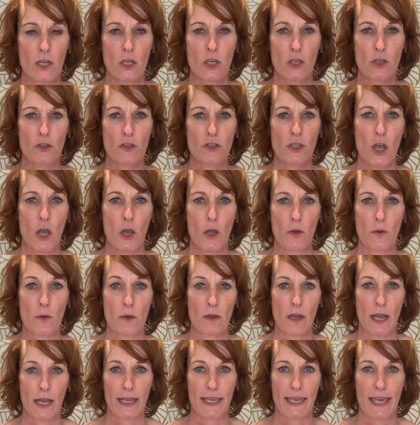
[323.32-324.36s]
So
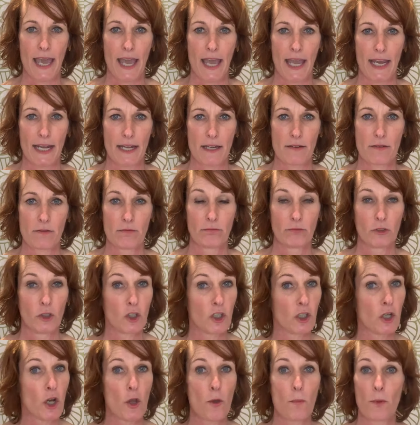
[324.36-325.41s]
again, you
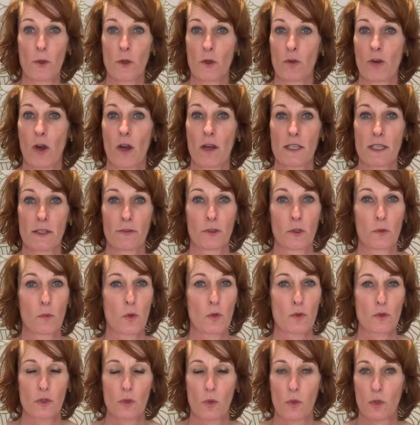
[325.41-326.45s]
can open your eyes if you
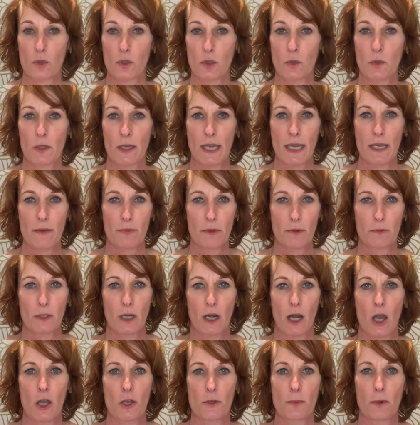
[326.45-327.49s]
want to, or do keep them
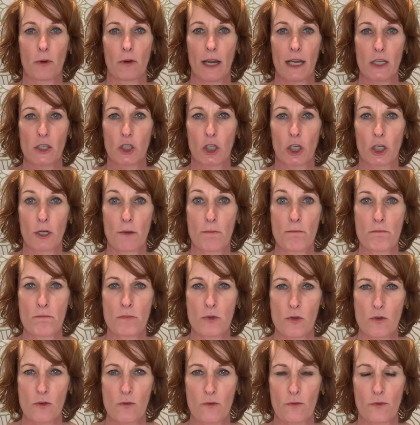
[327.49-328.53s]
closed, but we're actually going to
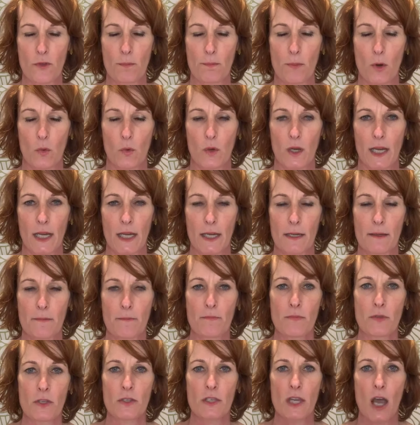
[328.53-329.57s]
move the body.
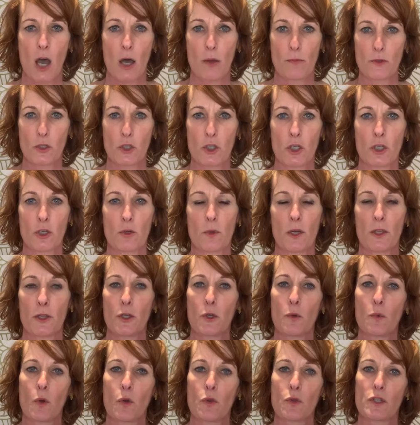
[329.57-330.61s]
It's up to you whether
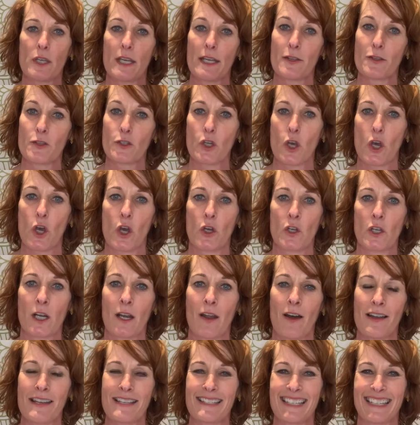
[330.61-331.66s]
you want to
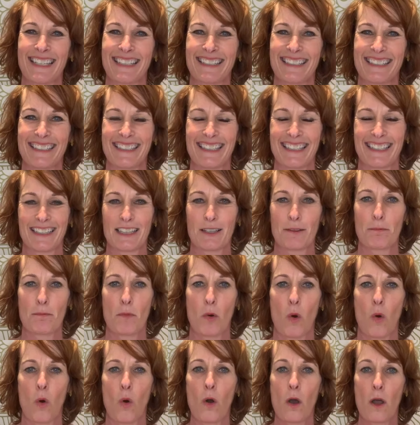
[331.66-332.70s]
internalize it a little
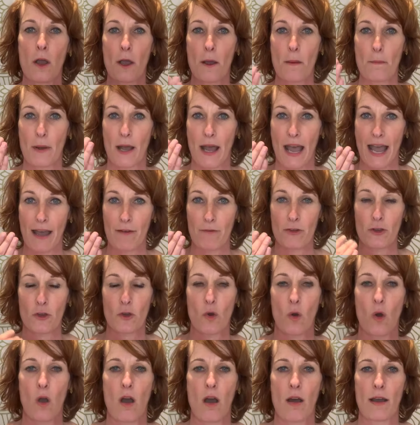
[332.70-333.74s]
more by having
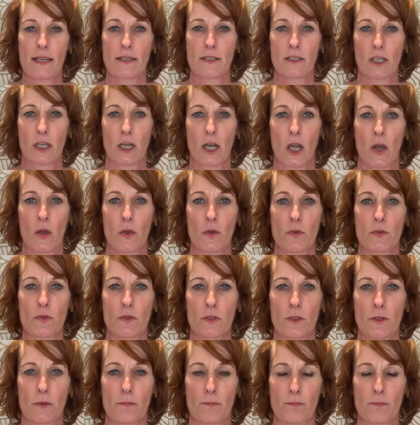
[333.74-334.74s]
your eyes closed.